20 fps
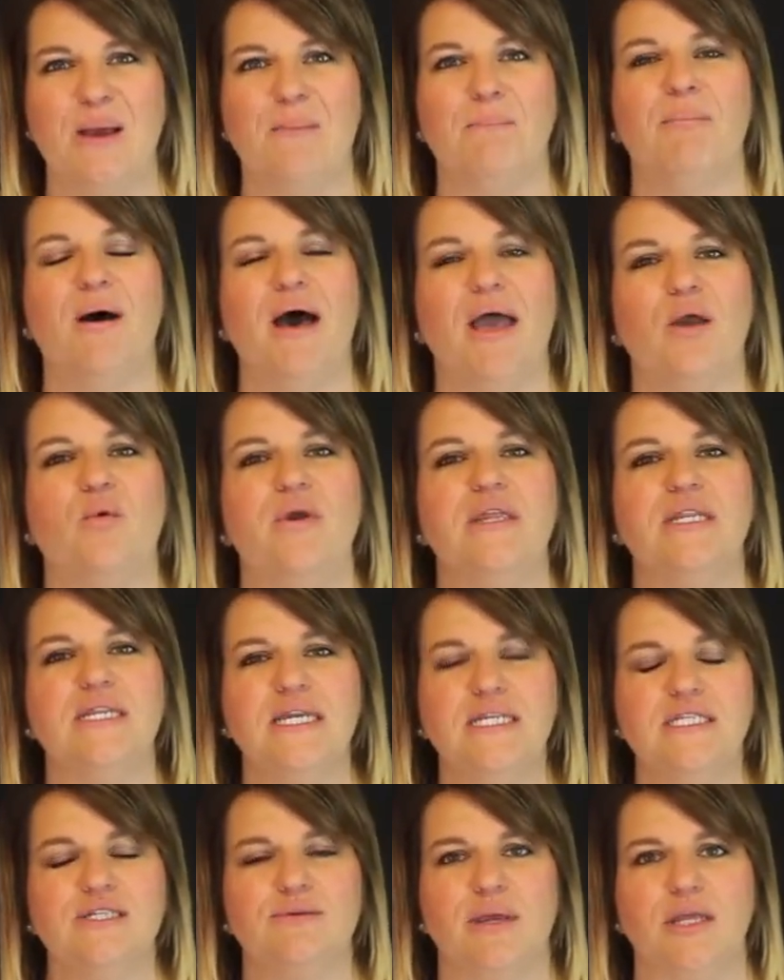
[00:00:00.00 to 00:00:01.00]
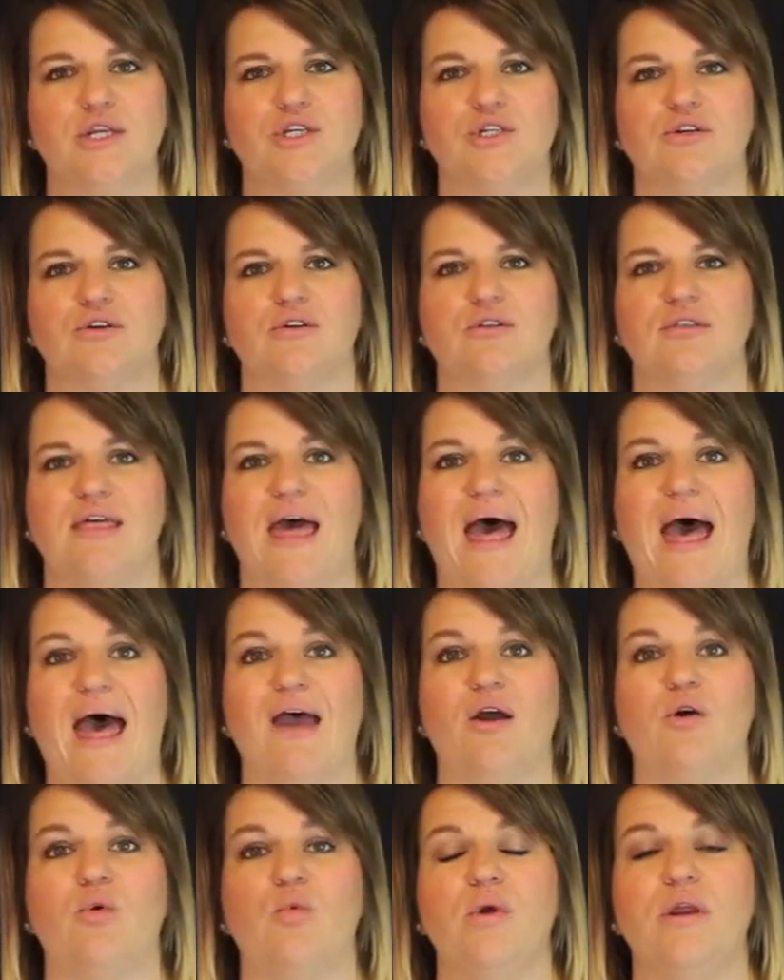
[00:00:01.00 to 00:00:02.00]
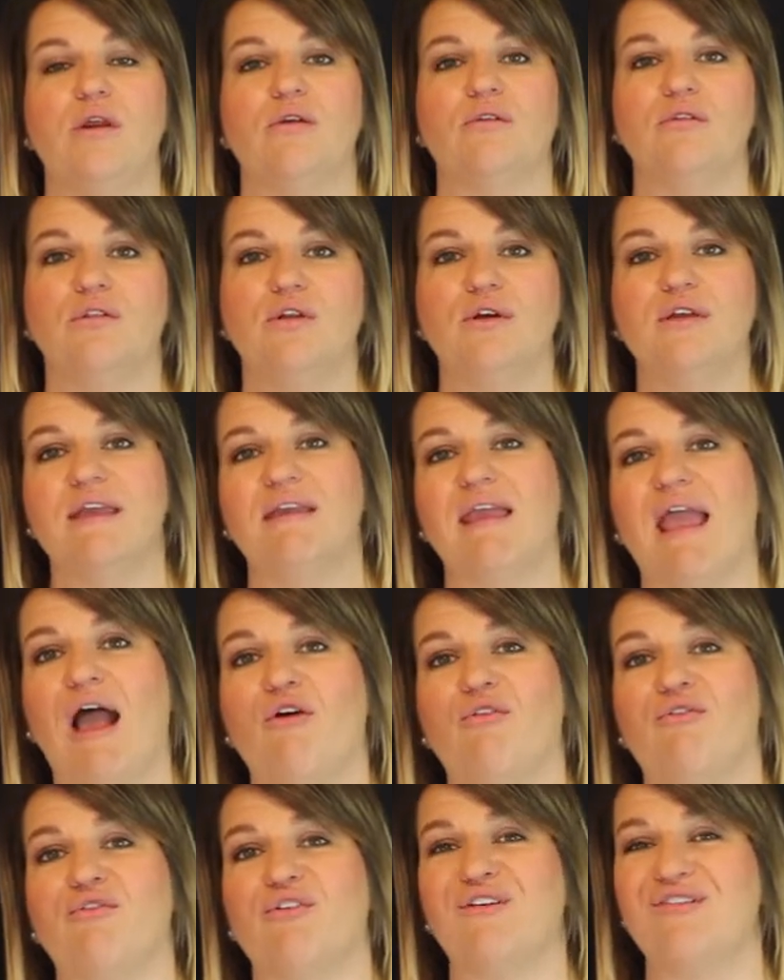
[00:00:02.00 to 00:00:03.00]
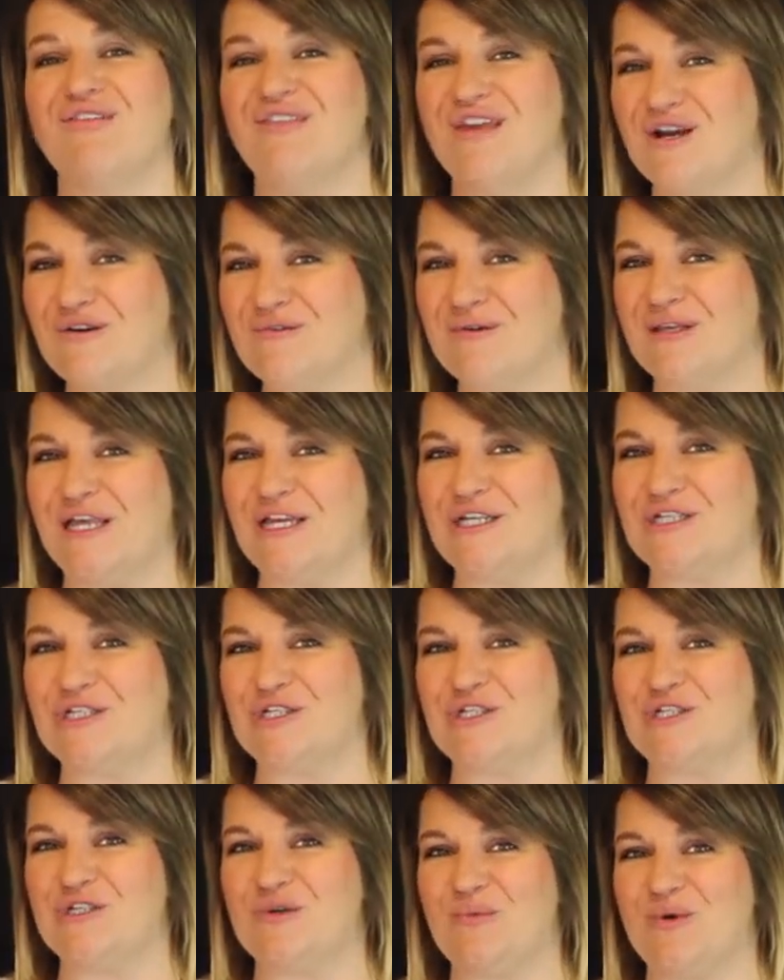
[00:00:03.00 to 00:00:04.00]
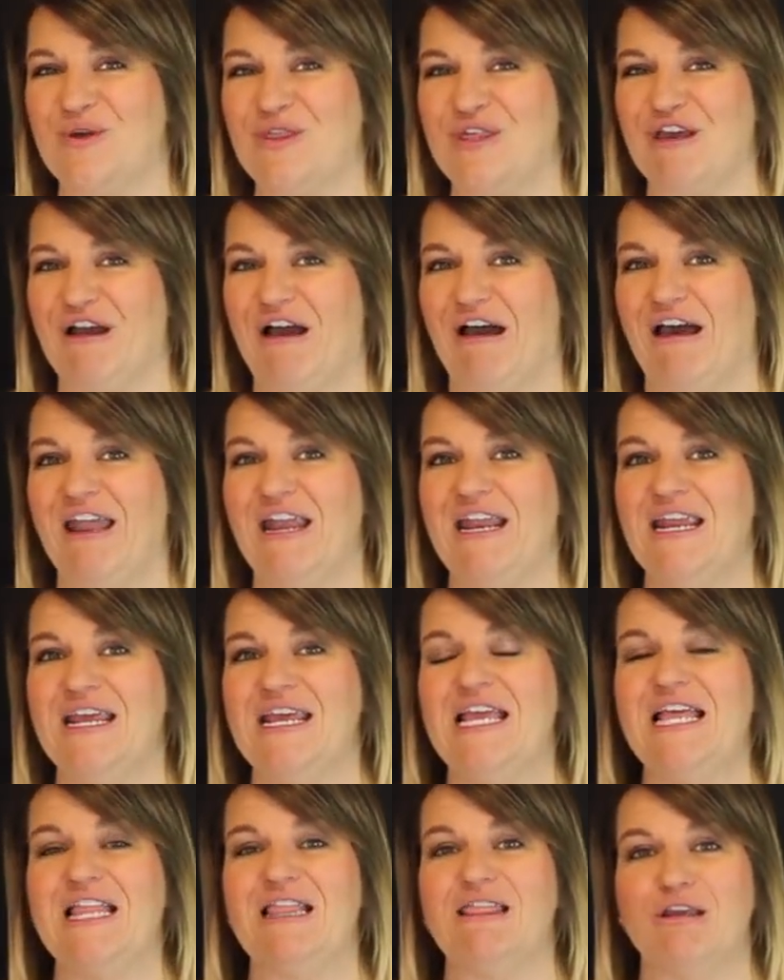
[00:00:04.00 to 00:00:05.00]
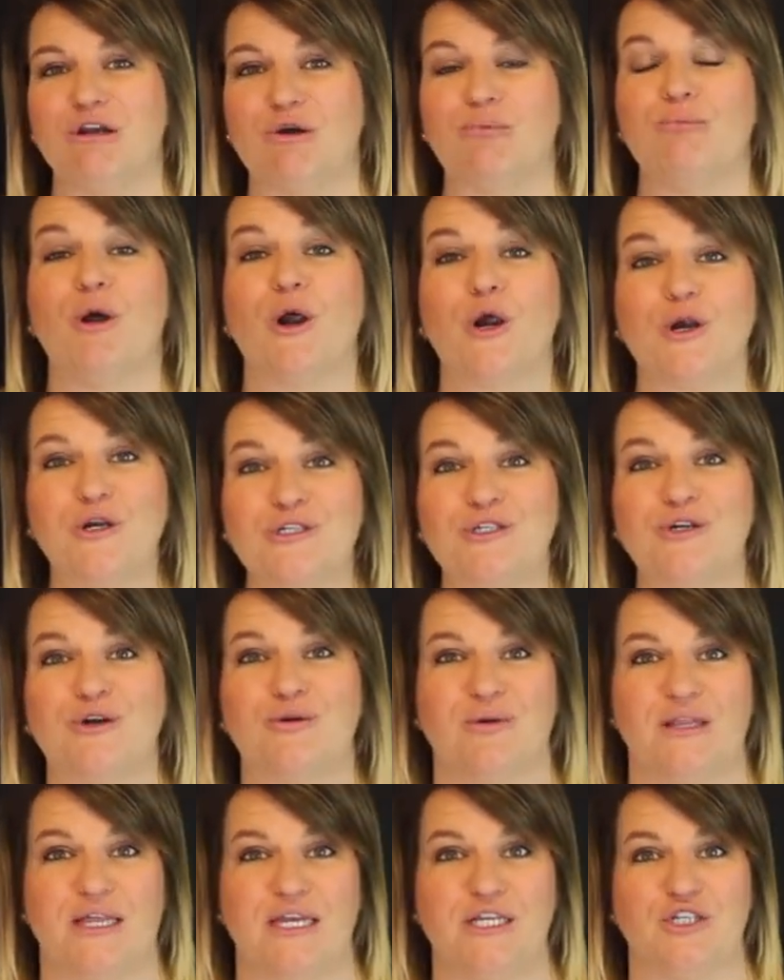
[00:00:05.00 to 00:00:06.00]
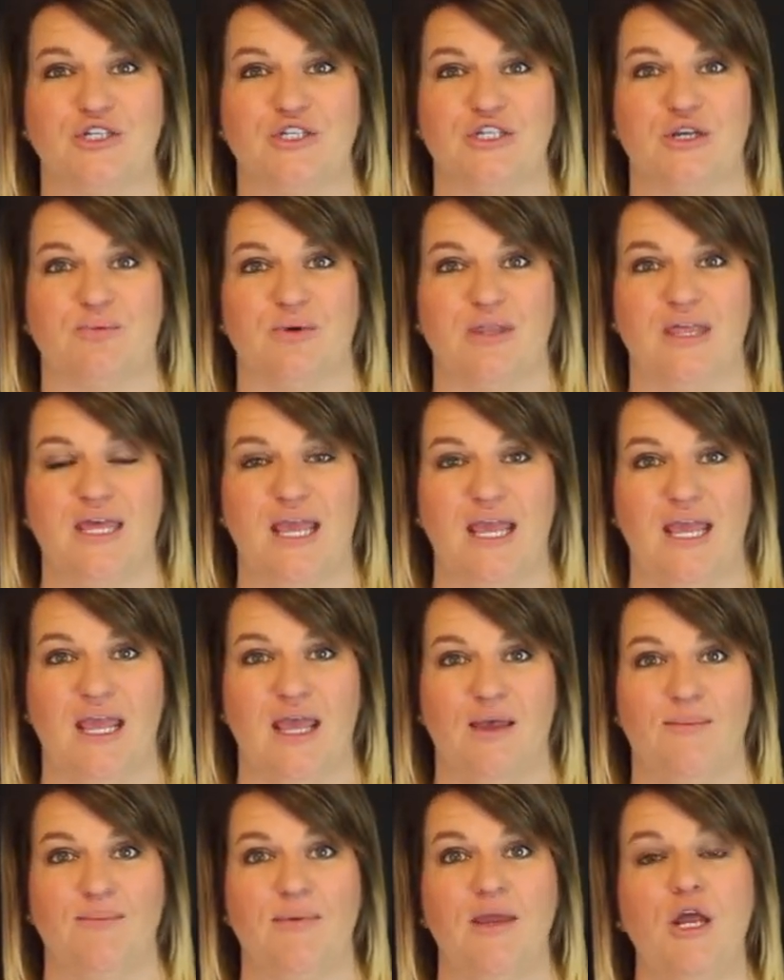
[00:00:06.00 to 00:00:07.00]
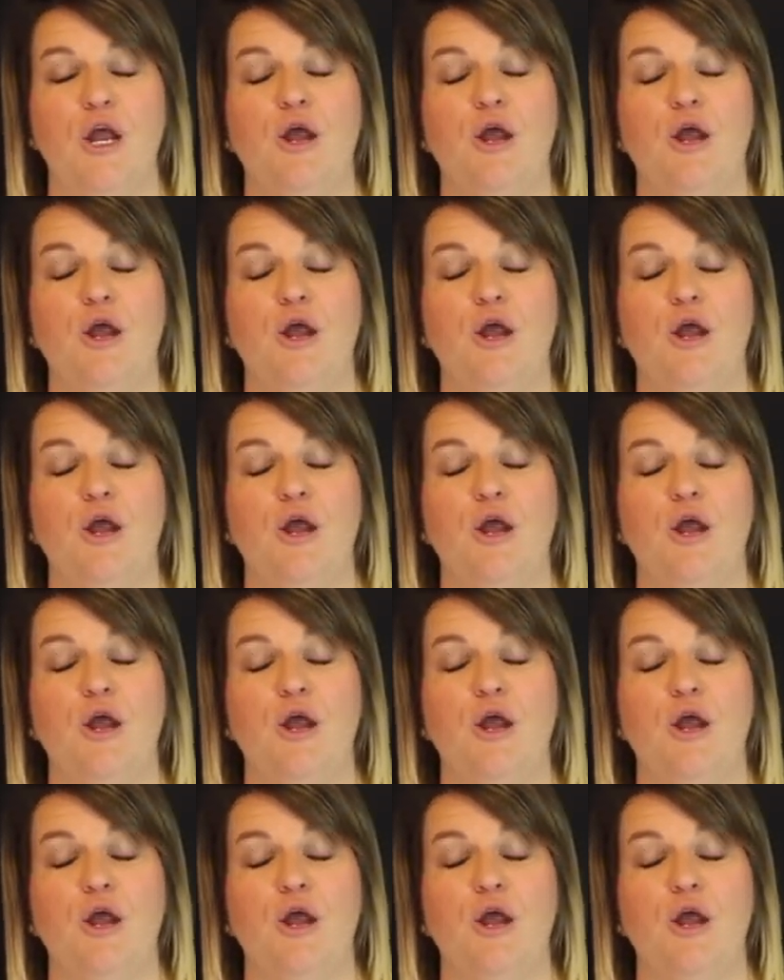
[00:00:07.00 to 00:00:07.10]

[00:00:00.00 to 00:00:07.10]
But we need to make sure that we are looking out for their relationship with God, their personal relationship with Him,